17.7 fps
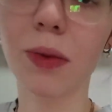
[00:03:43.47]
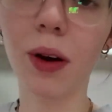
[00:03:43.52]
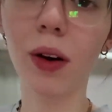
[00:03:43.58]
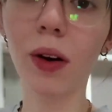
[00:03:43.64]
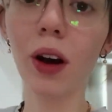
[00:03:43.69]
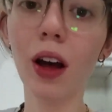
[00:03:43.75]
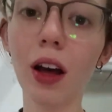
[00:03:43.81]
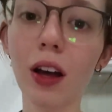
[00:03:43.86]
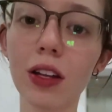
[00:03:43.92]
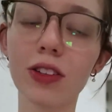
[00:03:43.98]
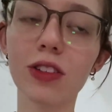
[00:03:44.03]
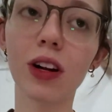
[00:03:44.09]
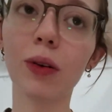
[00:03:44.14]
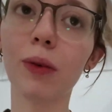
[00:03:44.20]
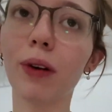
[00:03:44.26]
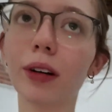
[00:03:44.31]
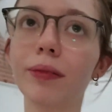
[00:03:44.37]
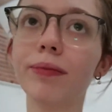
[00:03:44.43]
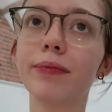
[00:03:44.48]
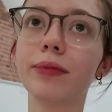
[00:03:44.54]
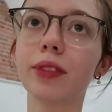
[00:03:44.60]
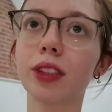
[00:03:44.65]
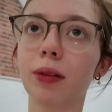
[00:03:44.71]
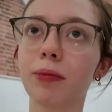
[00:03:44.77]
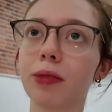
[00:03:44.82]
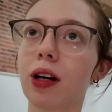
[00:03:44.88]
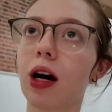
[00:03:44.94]
as well. Do you know what?
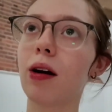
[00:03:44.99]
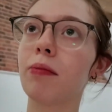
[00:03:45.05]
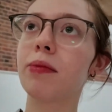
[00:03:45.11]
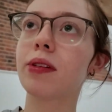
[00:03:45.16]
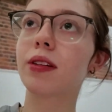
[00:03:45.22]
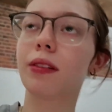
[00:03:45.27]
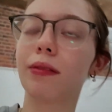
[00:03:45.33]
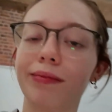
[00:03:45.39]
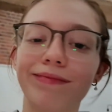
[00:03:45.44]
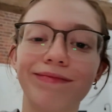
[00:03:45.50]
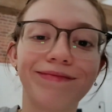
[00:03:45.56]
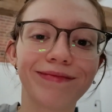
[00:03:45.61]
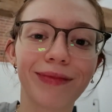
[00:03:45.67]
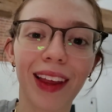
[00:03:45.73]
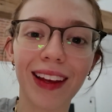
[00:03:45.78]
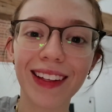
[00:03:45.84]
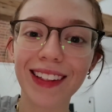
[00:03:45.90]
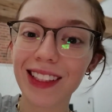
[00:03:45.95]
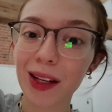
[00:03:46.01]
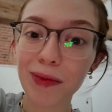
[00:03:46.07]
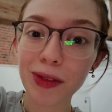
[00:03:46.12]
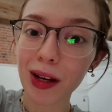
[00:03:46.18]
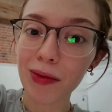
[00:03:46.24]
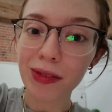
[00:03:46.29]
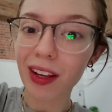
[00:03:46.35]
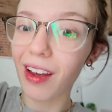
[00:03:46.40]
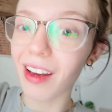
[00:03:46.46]
Sometimes the
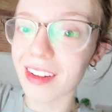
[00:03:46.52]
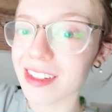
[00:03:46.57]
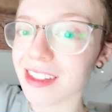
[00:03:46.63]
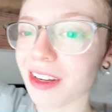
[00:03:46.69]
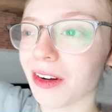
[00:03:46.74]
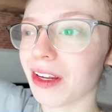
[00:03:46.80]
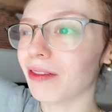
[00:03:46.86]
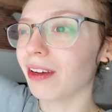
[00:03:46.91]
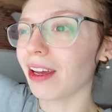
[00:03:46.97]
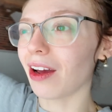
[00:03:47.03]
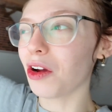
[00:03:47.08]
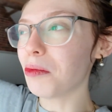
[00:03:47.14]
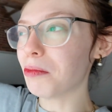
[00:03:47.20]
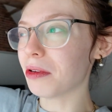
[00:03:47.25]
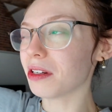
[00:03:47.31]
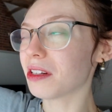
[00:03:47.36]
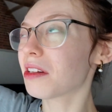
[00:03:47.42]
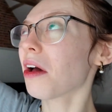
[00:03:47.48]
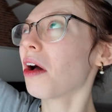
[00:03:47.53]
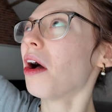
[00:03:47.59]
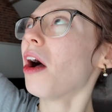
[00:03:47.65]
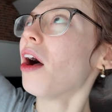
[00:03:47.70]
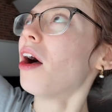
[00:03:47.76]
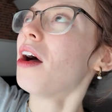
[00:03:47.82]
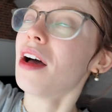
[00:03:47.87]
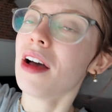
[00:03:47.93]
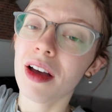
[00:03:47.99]
curtains don't even get opened,
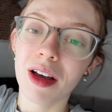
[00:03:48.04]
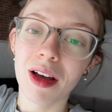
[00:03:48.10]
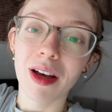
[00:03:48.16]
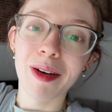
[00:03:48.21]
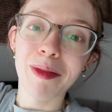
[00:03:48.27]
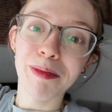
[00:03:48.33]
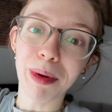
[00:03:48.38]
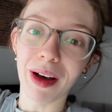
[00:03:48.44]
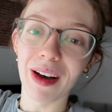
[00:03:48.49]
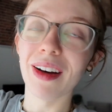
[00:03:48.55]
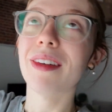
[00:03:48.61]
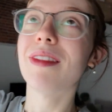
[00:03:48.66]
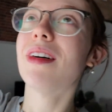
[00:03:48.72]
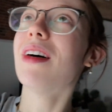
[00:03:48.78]
but